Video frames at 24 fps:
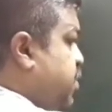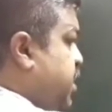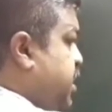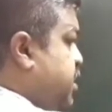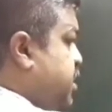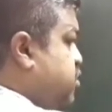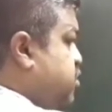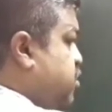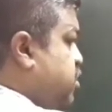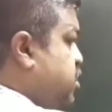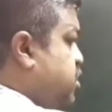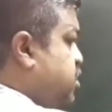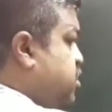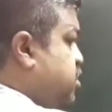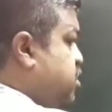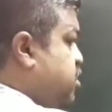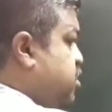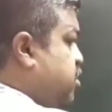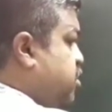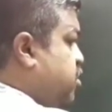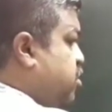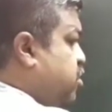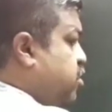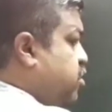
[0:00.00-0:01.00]
placed on
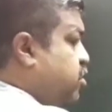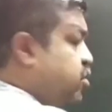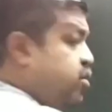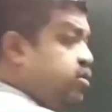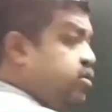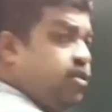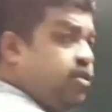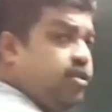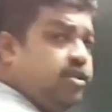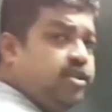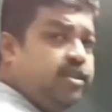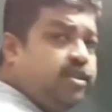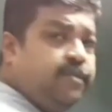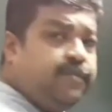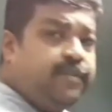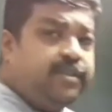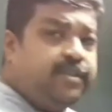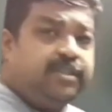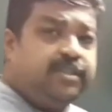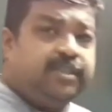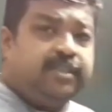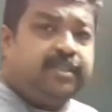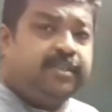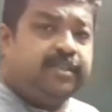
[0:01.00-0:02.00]
this horizontal
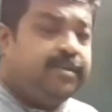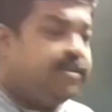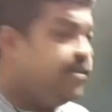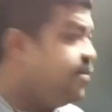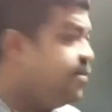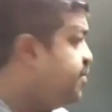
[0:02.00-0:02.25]
surface,